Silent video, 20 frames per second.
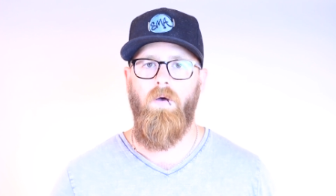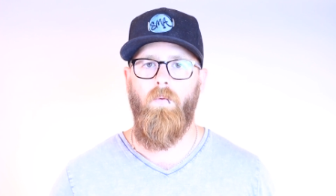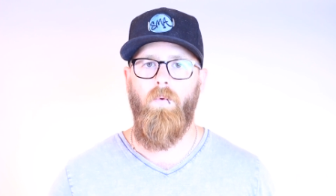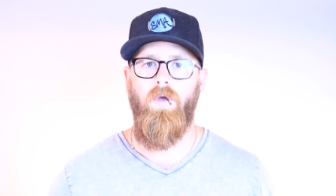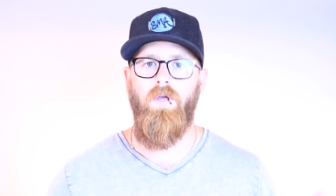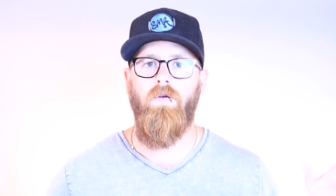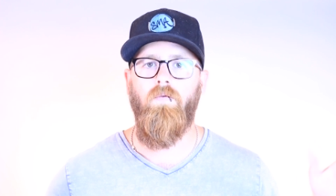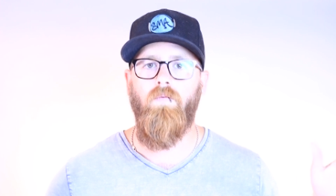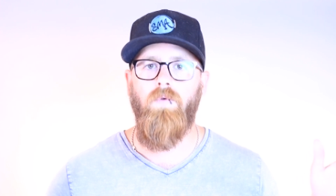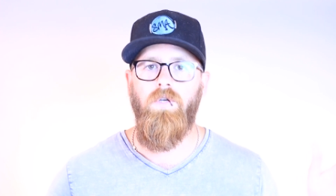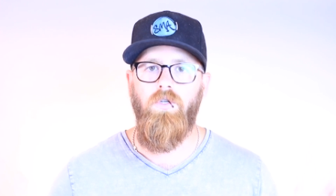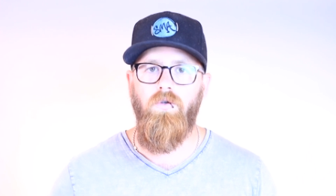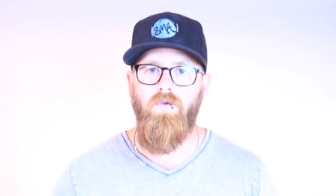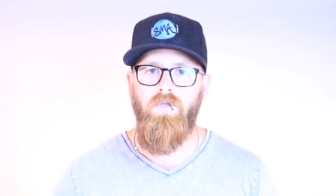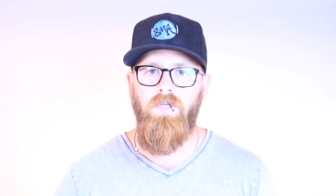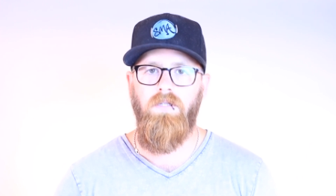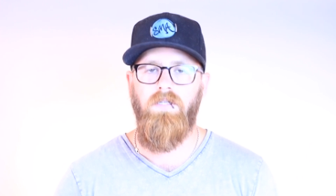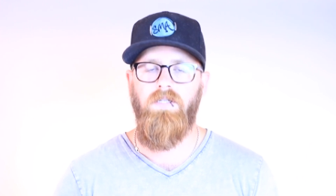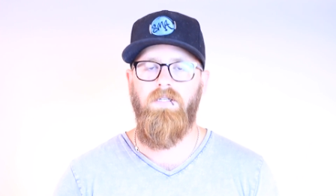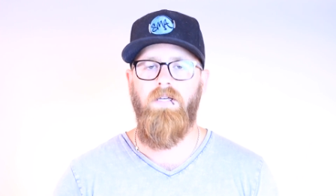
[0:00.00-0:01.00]
That way you're
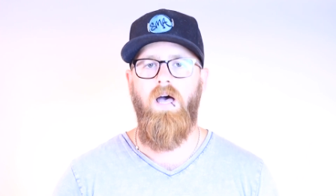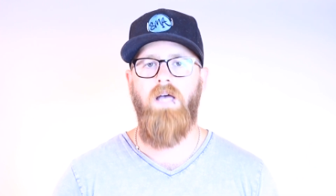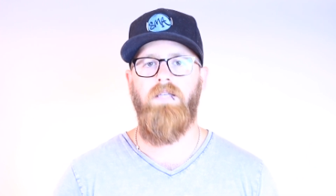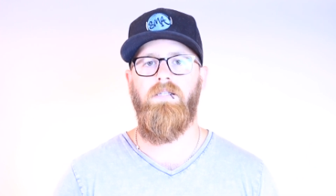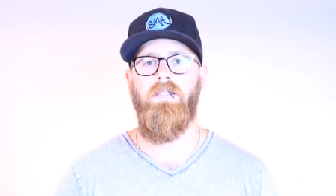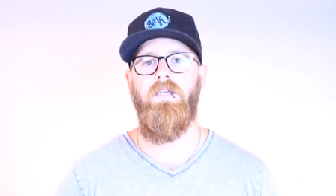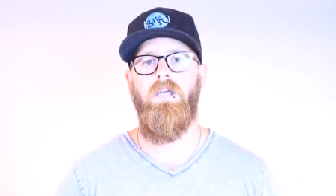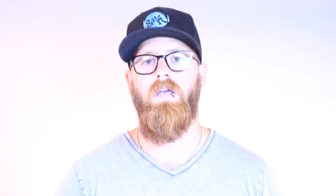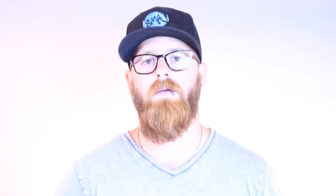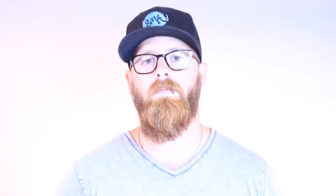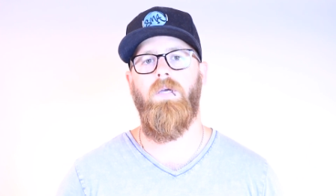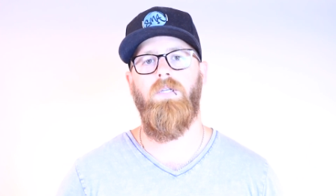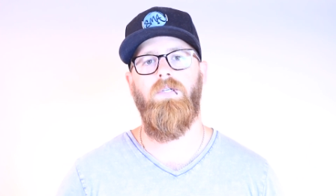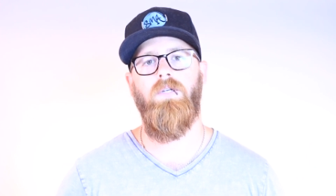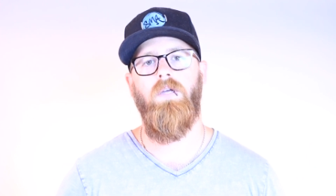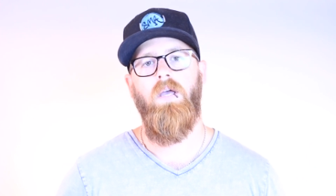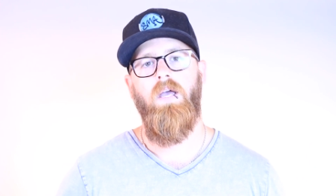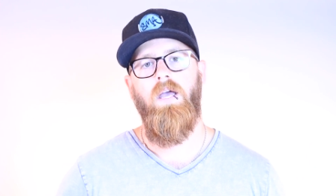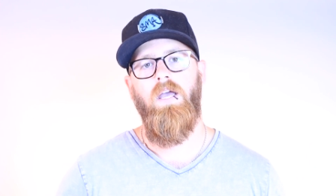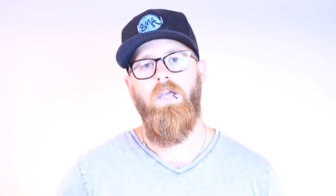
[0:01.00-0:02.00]
reducing the size of the
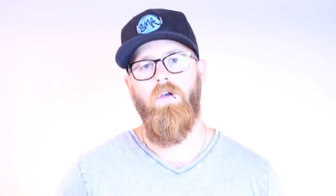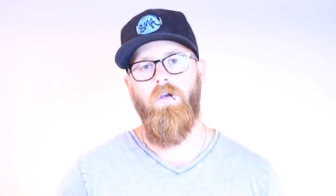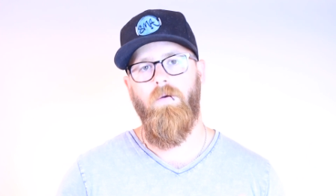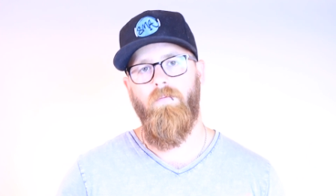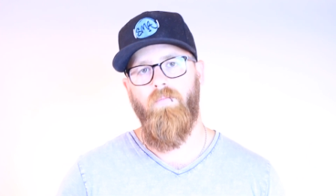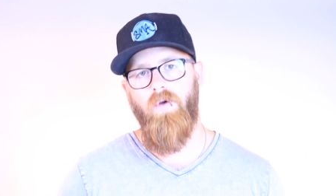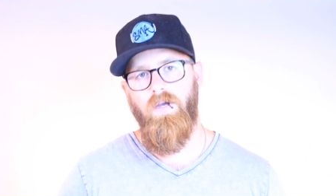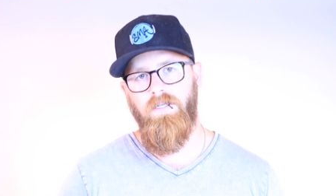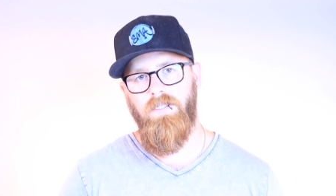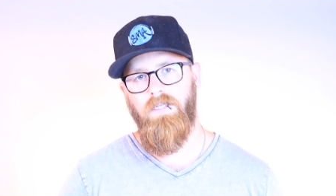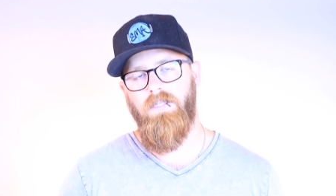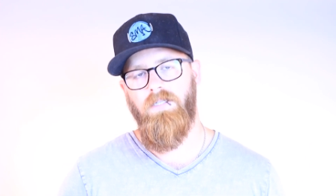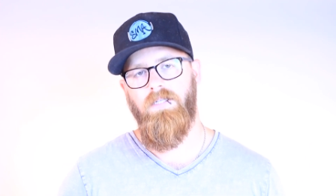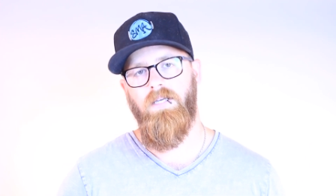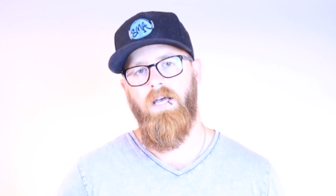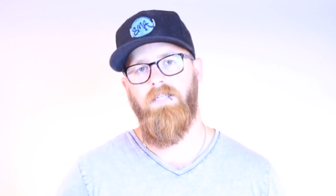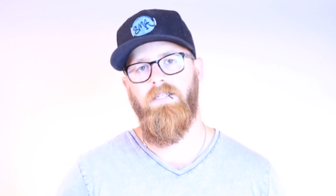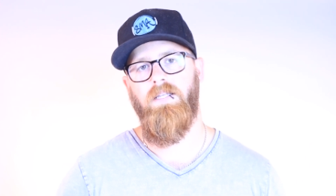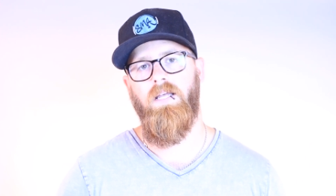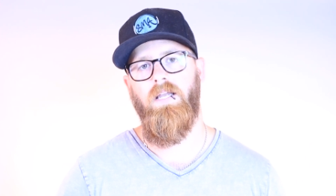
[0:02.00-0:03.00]
image, you're compressing the
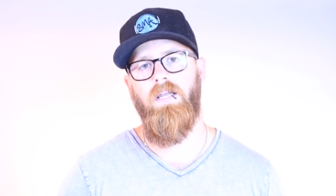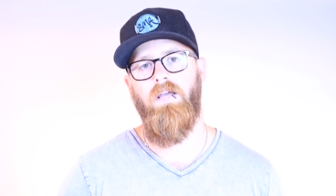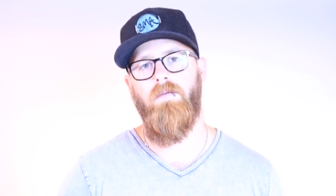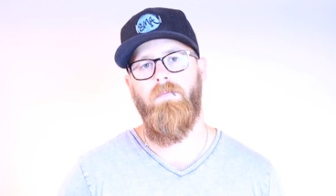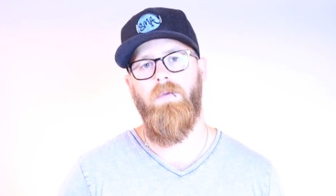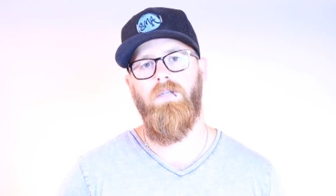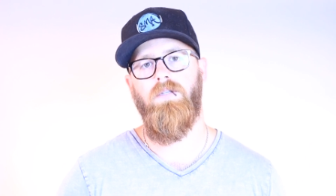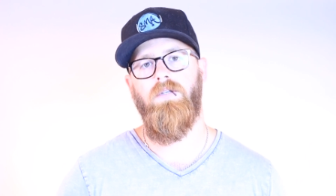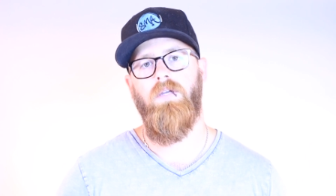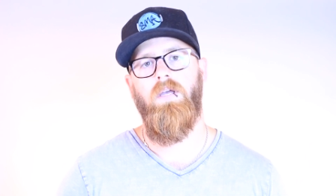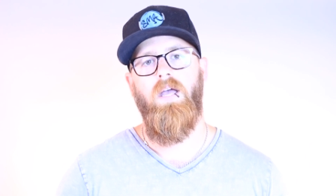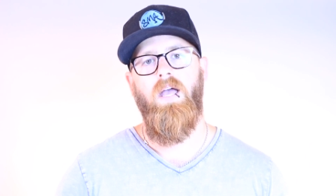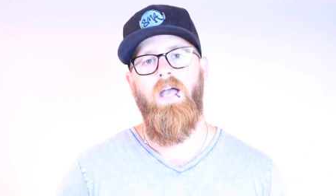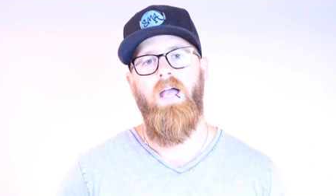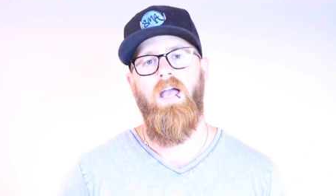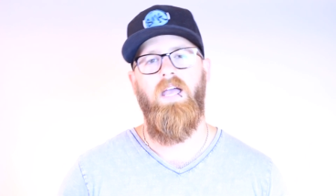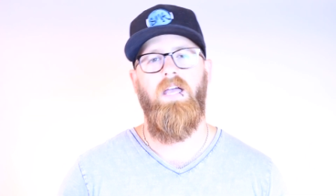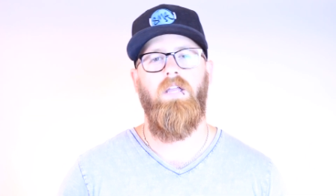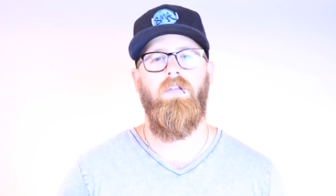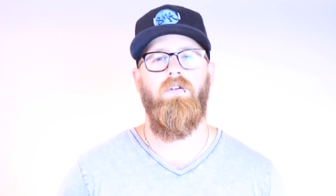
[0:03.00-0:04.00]
size of that image,
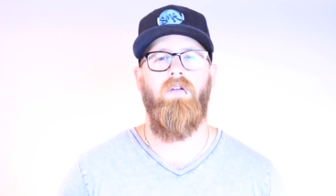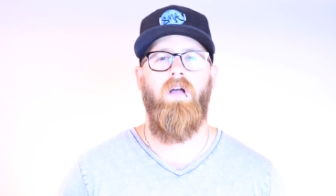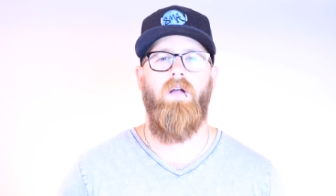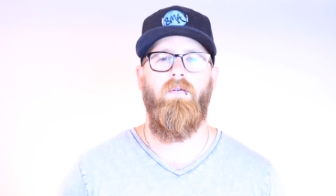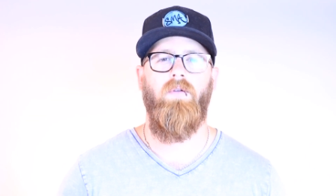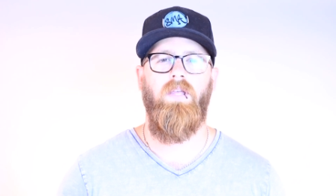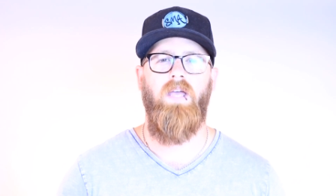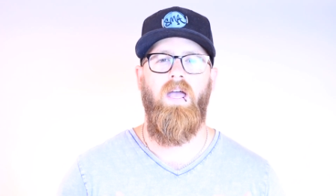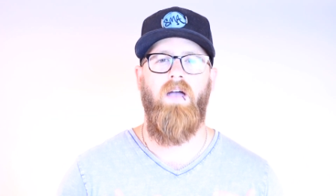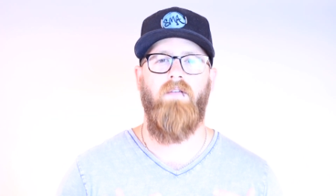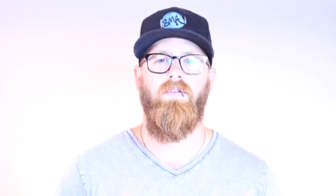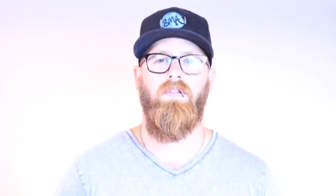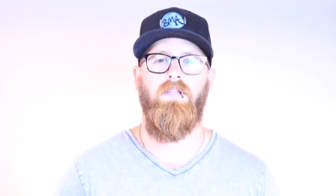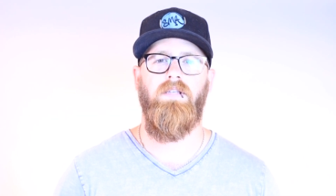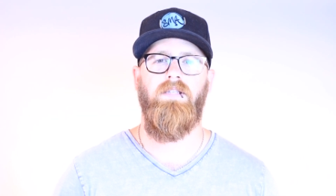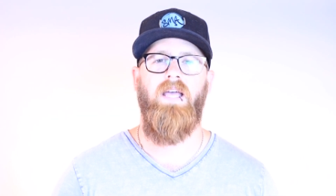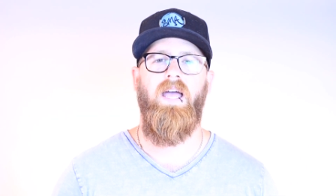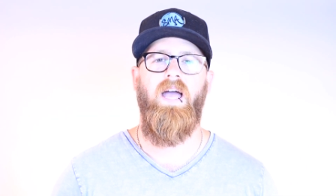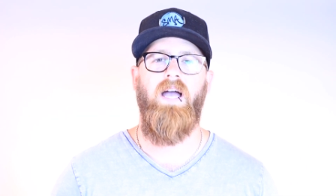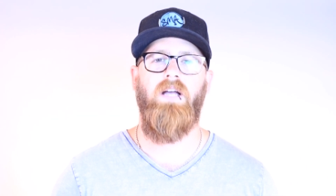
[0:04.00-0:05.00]
and you're not really having
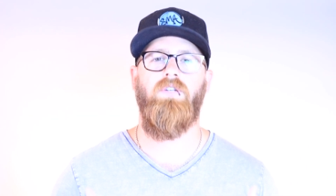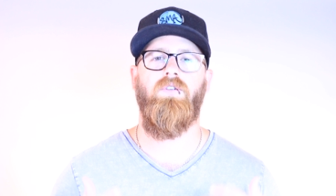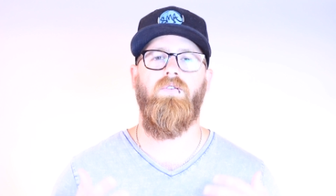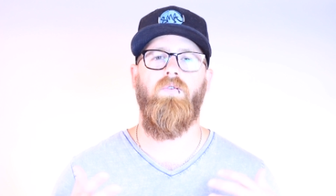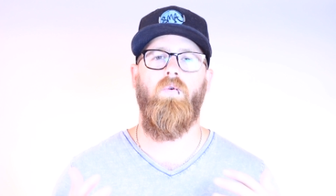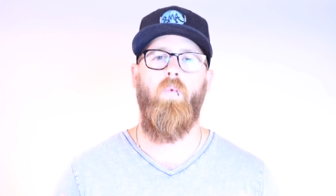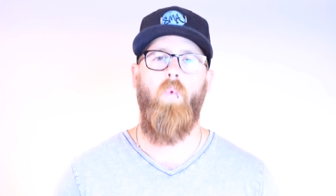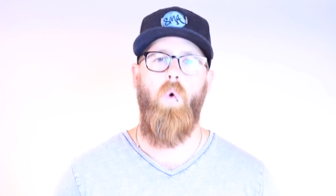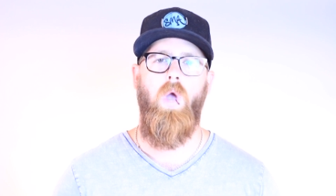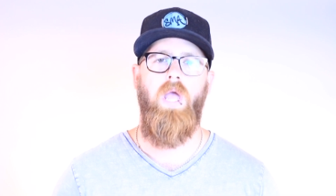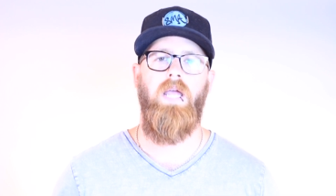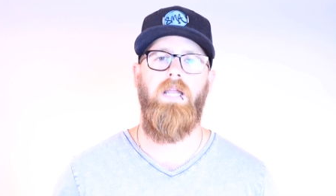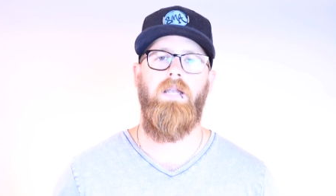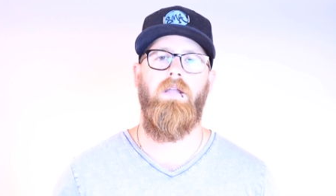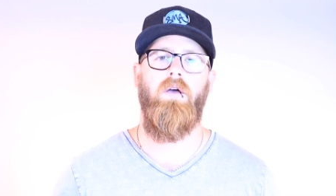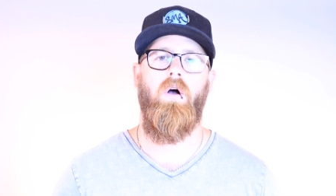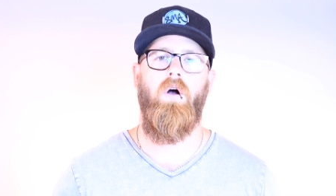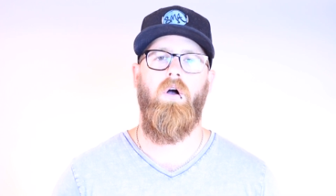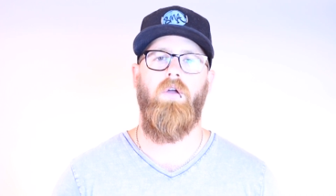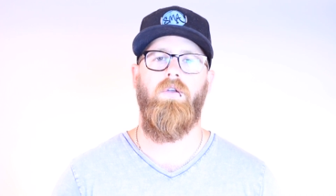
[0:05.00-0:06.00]
this extra
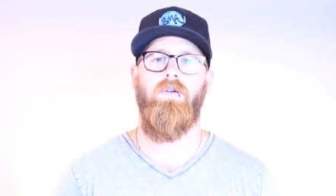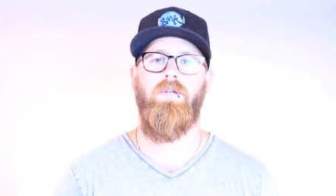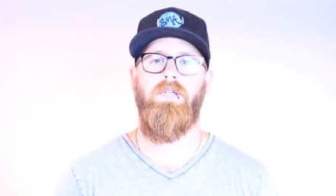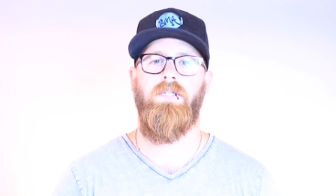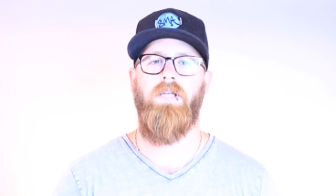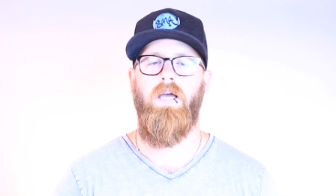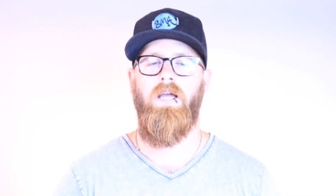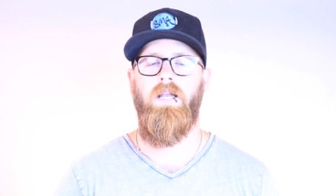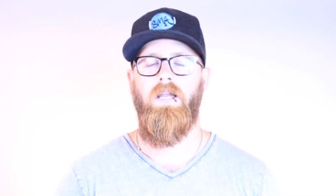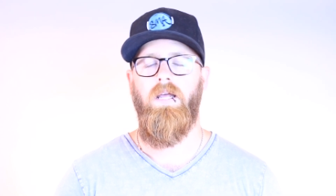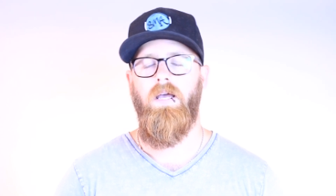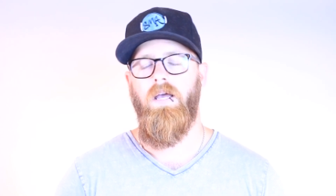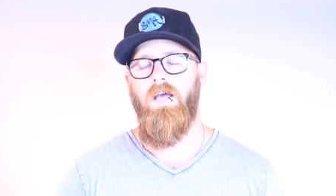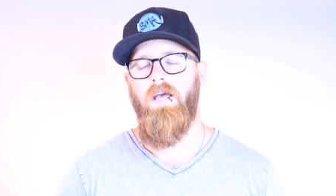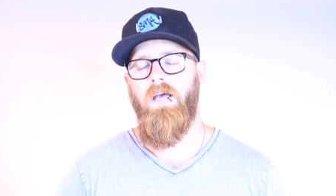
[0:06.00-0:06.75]
weight on your site.